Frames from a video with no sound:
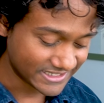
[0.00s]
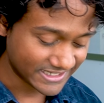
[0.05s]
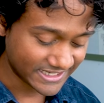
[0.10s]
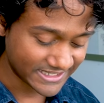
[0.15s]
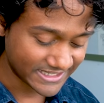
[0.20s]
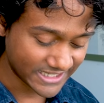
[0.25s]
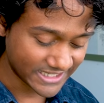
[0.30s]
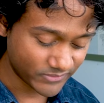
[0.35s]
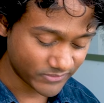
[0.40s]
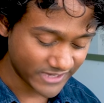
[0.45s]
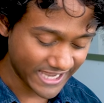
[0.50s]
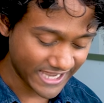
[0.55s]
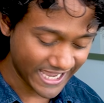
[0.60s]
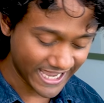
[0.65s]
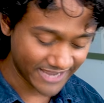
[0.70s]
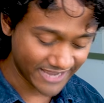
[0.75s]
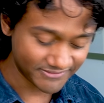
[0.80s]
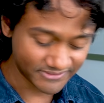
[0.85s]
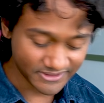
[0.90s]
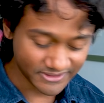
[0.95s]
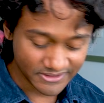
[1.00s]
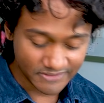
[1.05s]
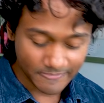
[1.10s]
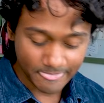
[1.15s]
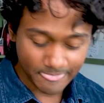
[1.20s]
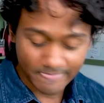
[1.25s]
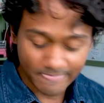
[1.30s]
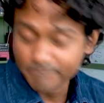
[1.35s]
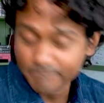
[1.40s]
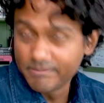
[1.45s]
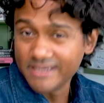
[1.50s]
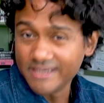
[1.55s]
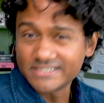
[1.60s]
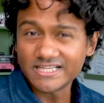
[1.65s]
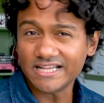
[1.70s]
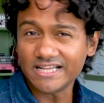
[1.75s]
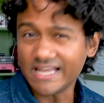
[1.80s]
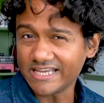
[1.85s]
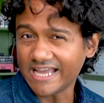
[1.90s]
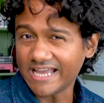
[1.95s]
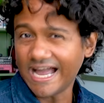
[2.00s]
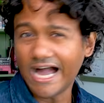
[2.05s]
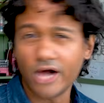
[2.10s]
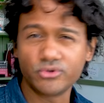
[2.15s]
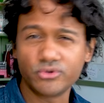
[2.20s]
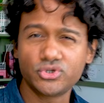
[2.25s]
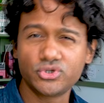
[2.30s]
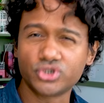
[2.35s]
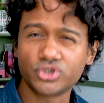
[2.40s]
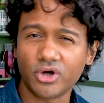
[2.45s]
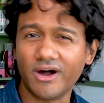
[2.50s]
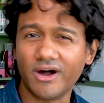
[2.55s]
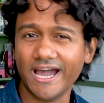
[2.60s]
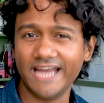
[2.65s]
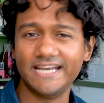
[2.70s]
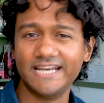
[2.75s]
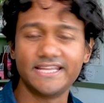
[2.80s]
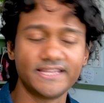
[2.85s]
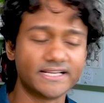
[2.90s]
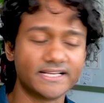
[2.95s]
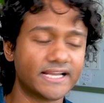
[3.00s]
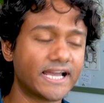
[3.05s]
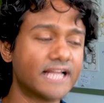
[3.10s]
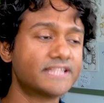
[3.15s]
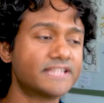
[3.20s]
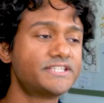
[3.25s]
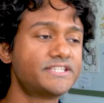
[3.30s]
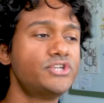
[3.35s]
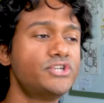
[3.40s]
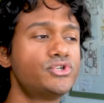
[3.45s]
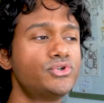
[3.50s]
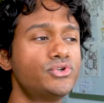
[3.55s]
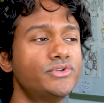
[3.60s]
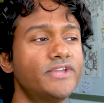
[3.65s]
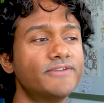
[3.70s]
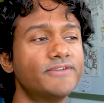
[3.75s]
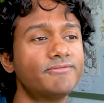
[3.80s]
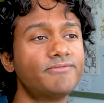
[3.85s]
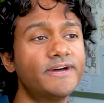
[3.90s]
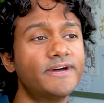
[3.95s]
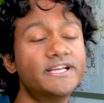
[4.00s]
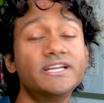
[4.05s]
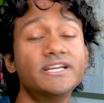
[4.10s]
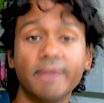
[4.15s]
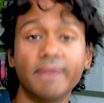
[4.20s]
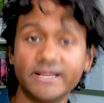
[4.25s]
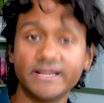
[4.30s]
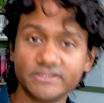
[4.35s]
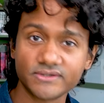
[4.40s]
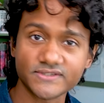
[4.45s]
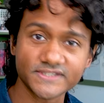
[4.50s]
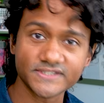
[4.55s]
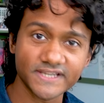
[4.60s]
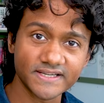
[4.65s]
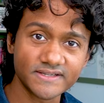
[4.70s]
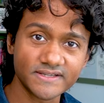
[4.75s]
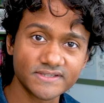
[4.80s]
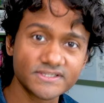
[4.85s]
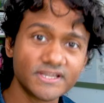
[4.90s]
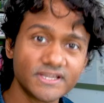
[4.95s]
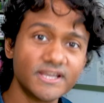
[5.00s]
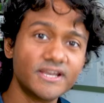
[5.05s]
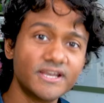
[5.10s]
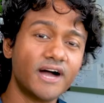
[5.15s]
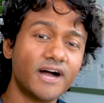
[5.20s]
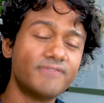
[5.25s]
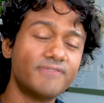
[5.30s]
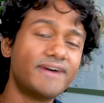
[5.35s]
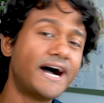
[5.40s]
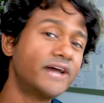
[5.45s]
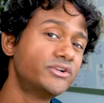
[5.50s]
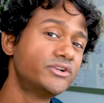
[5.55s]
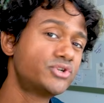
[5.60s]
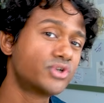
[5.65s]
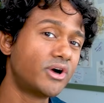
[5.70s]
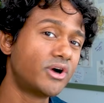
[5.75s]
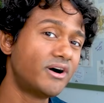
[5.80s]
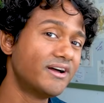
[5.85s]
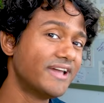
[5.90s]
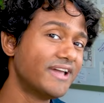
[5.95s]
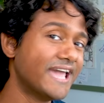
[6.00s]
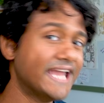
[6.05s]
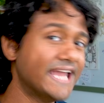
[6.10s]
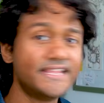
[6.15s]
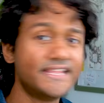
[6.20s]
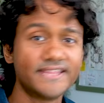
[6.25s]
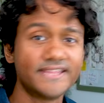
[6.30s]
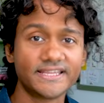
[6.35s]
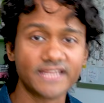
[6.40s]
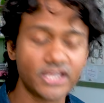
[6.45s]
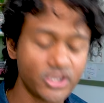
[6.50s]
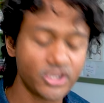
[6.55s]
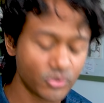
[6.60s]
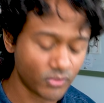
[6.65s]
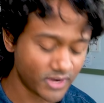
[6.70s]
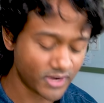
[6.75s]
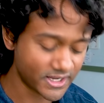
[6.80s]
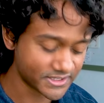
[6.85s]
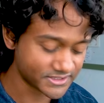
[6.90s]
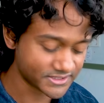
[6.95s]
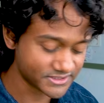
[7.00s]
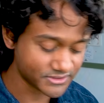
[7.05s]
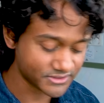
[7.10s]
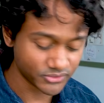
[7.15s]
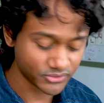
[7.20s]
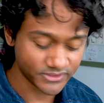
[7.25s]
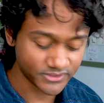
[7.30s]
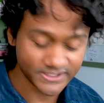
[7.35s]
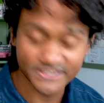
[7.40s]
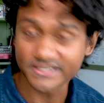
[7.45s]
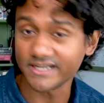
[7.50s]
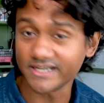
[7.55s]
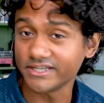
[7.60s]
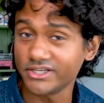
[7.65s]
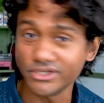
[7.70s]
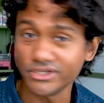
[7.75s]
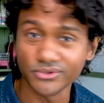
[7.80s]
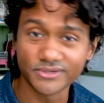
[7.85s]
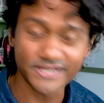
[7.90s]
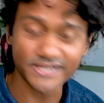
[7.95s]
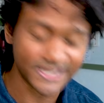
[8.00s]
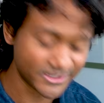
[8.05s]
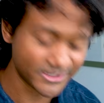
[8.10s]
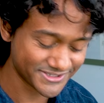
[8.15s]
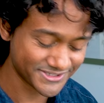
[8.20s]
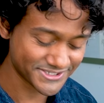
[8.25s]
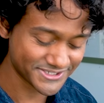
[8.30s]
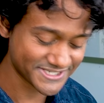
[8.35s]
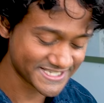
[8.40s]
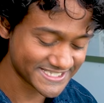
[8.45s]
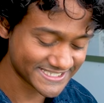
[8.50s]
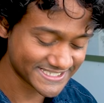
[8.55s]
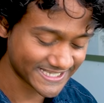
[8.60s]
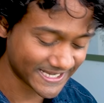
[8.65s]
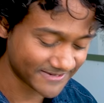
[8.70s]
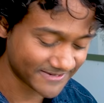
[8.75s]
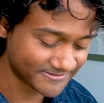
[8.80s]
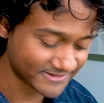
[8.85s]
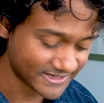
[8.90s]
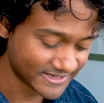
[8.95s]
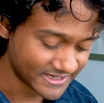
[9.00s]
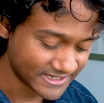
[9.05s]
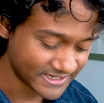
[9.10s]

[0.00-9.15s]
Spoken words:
And then we have basically how to draw anything. I'll teach you the fundamental skills of how to draw anything that you want through these cute characters and stuff.